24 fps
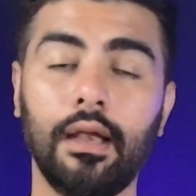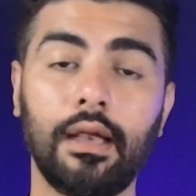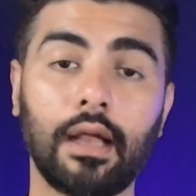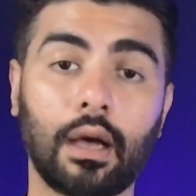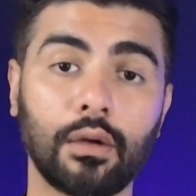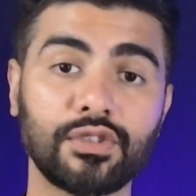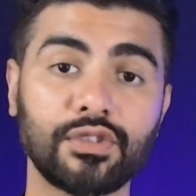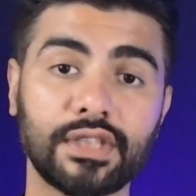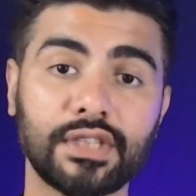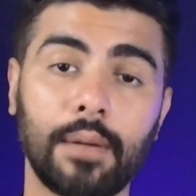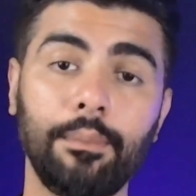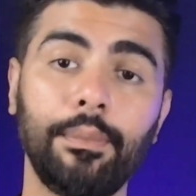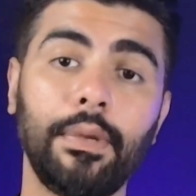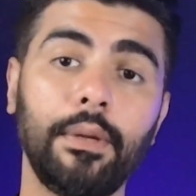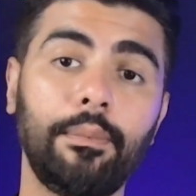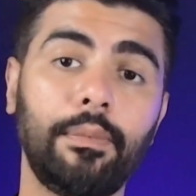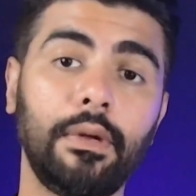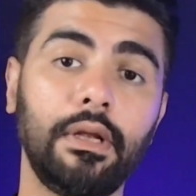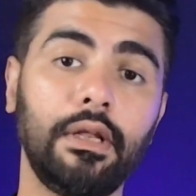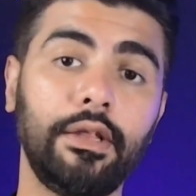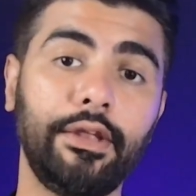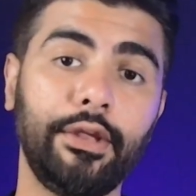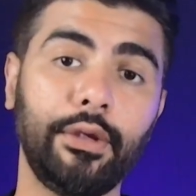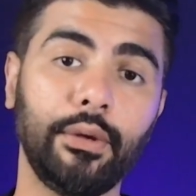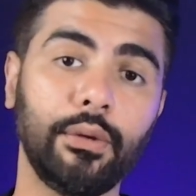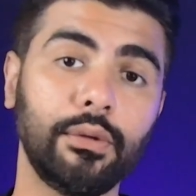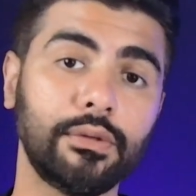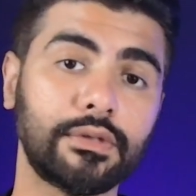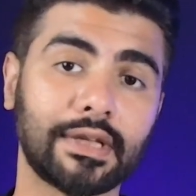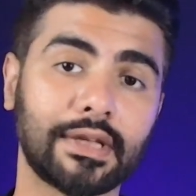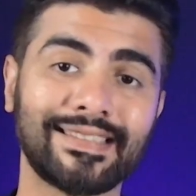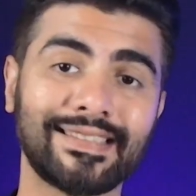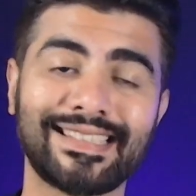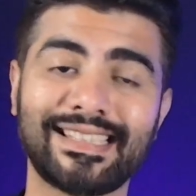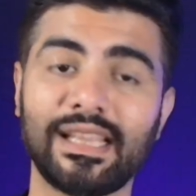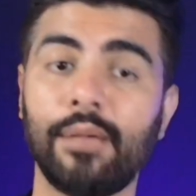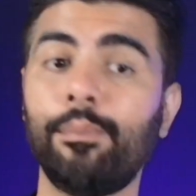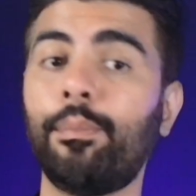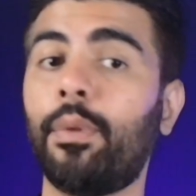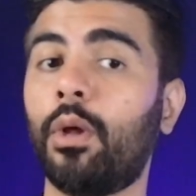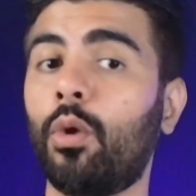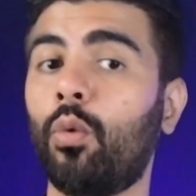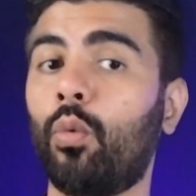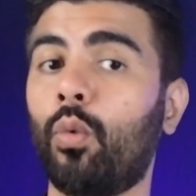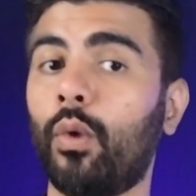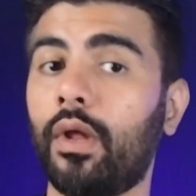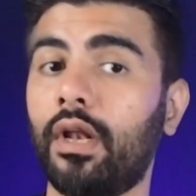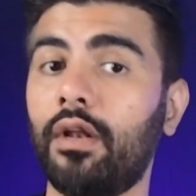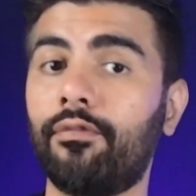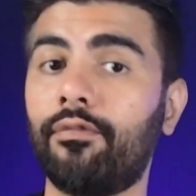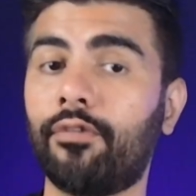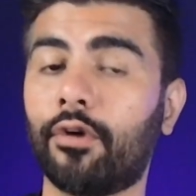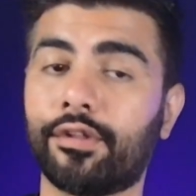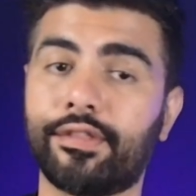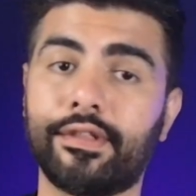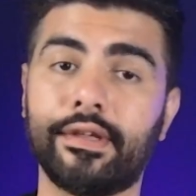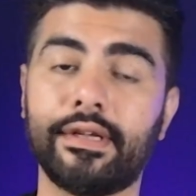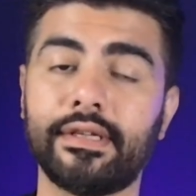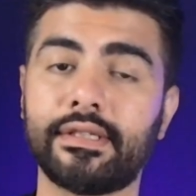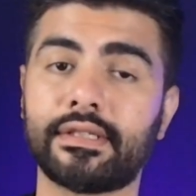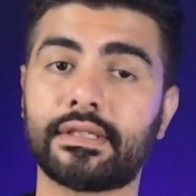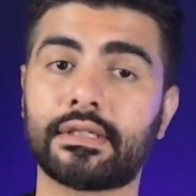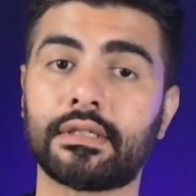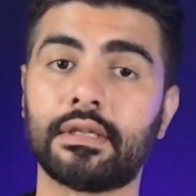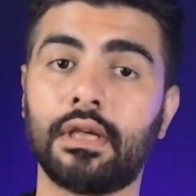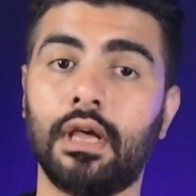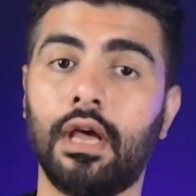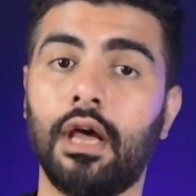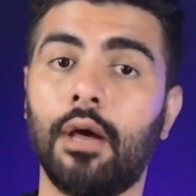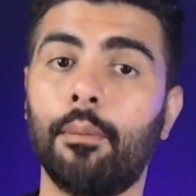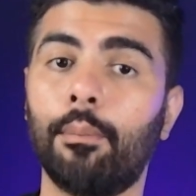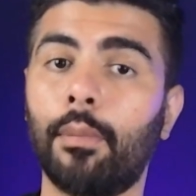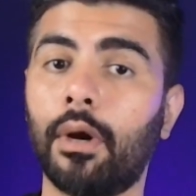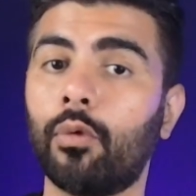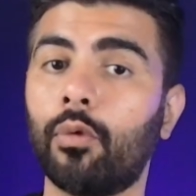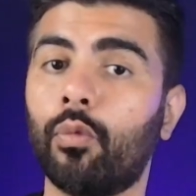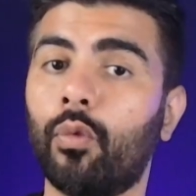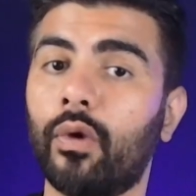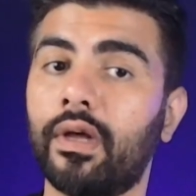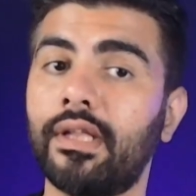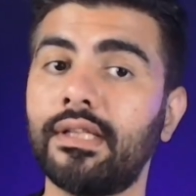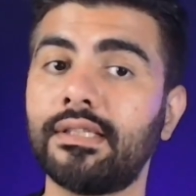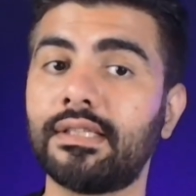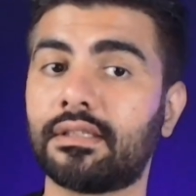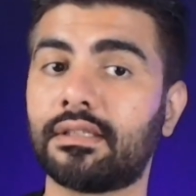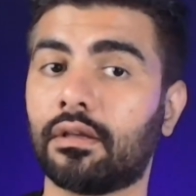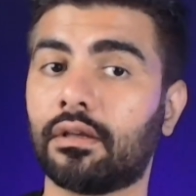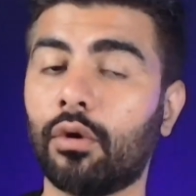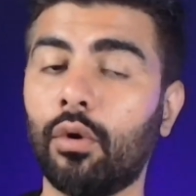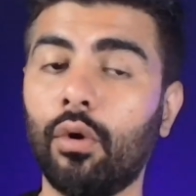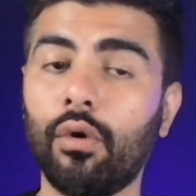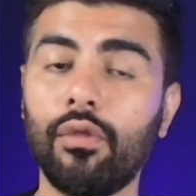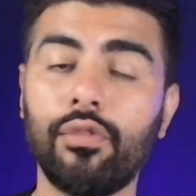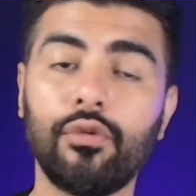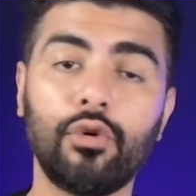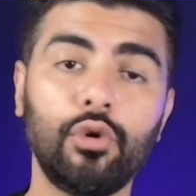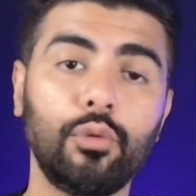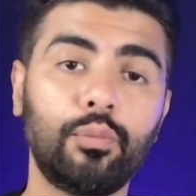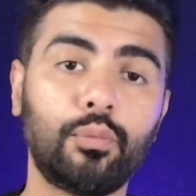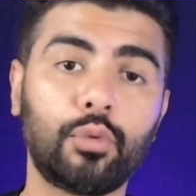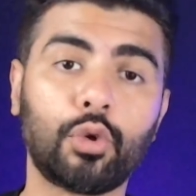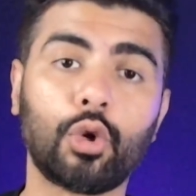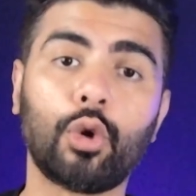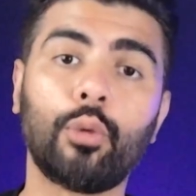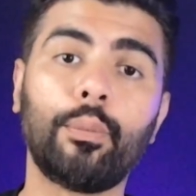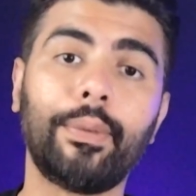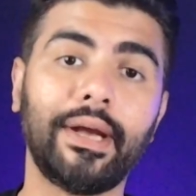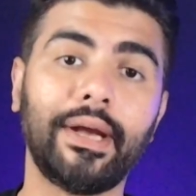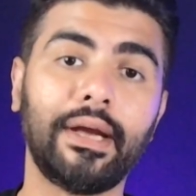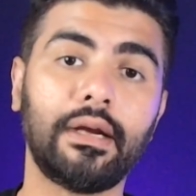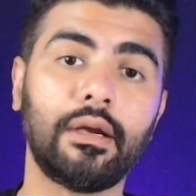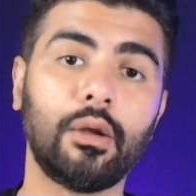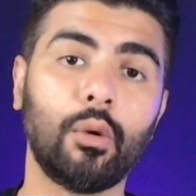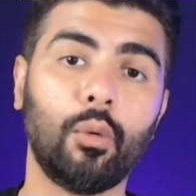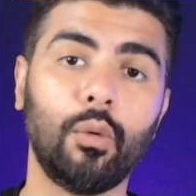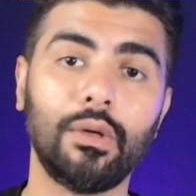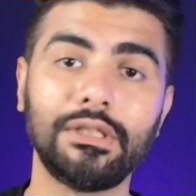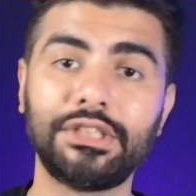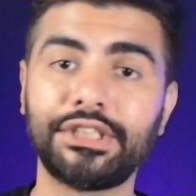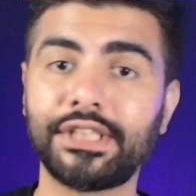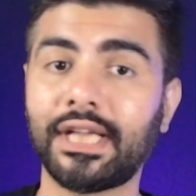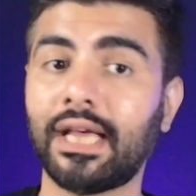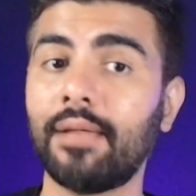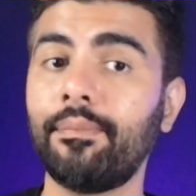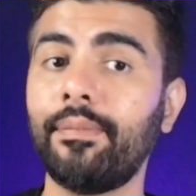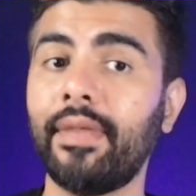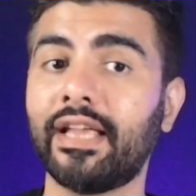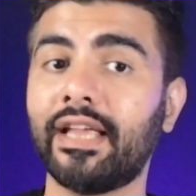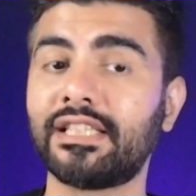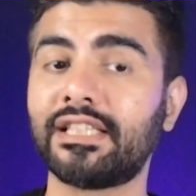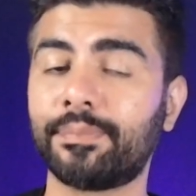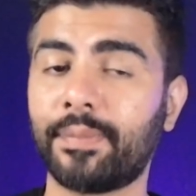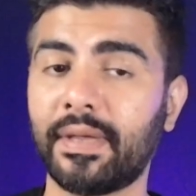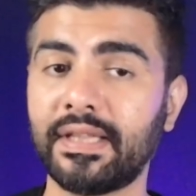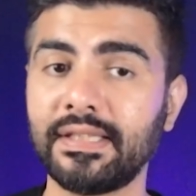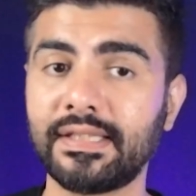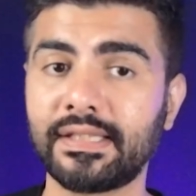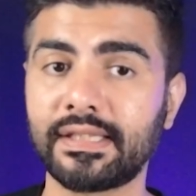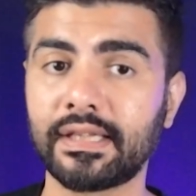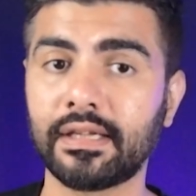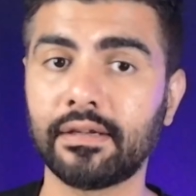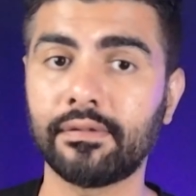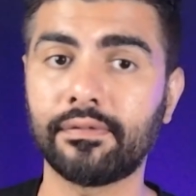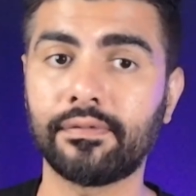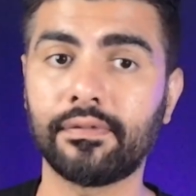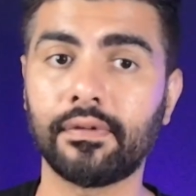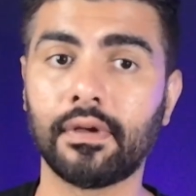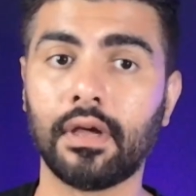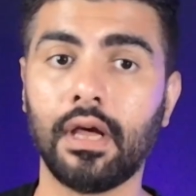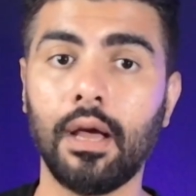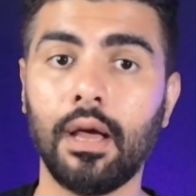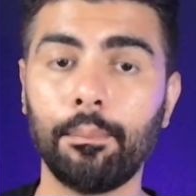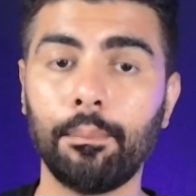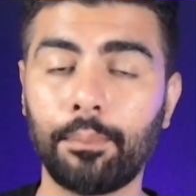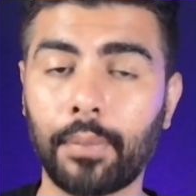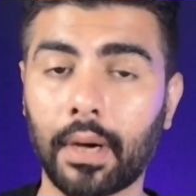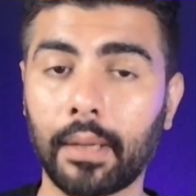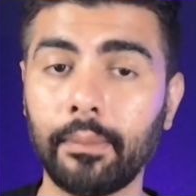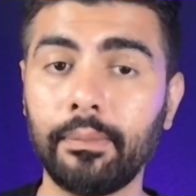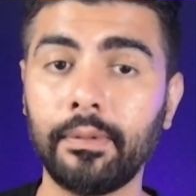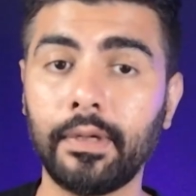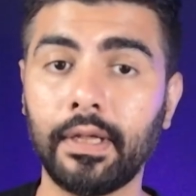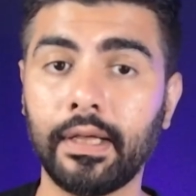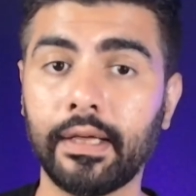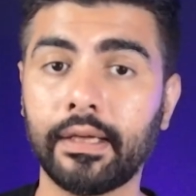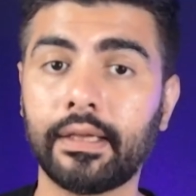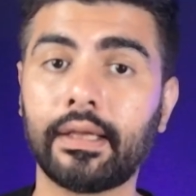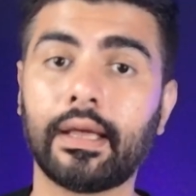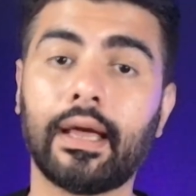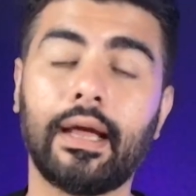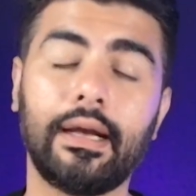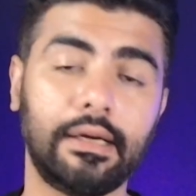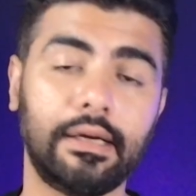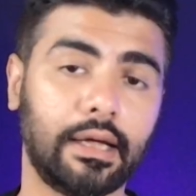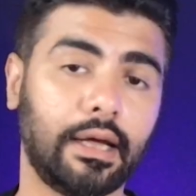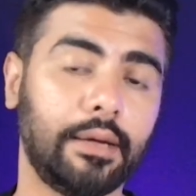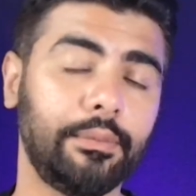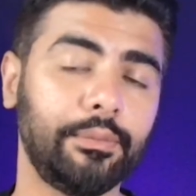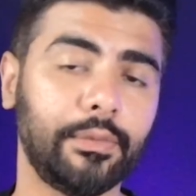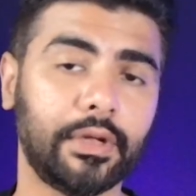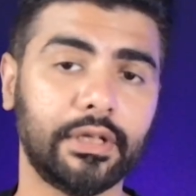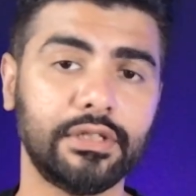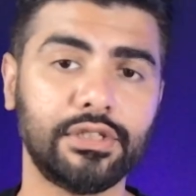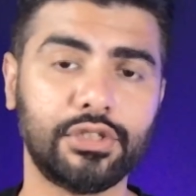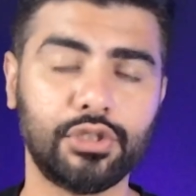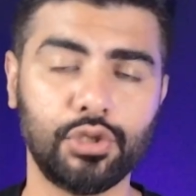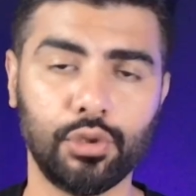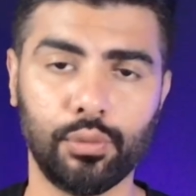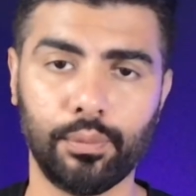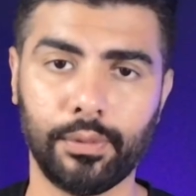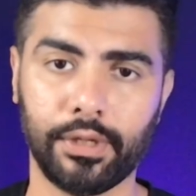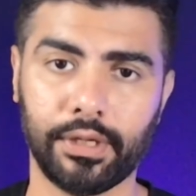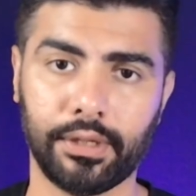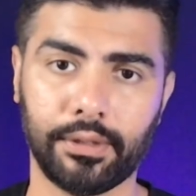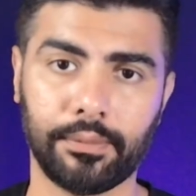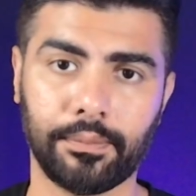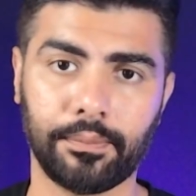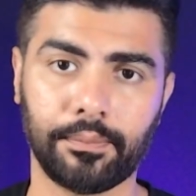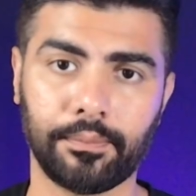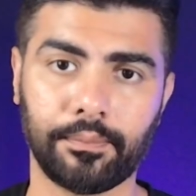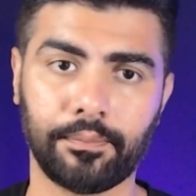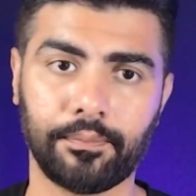Now, some people use a simple will for this, but wills go through probate, which can be expensive, public, and time consuming.